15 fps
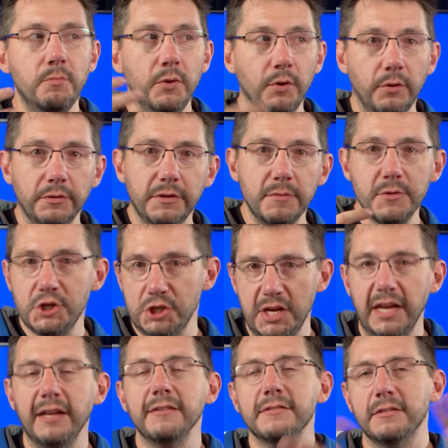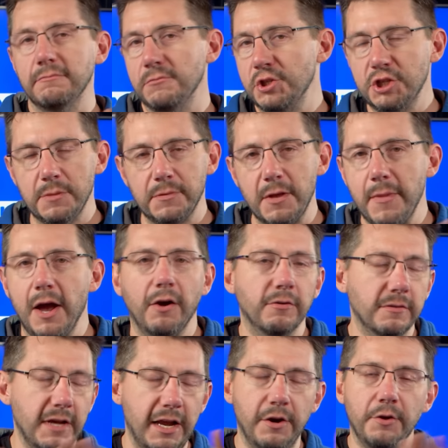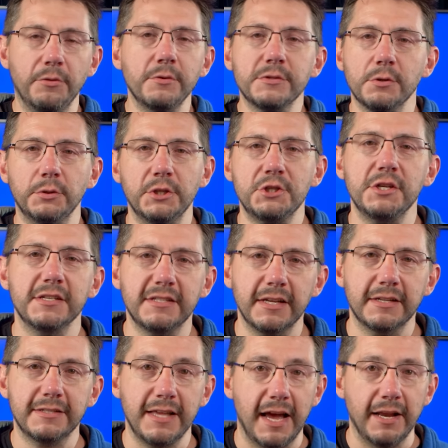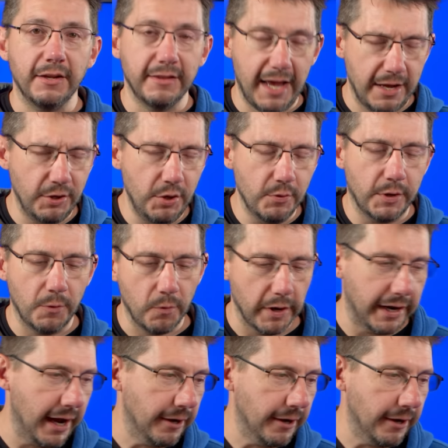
build the machines and ship them out. I don't know, those are logistics that, that you could work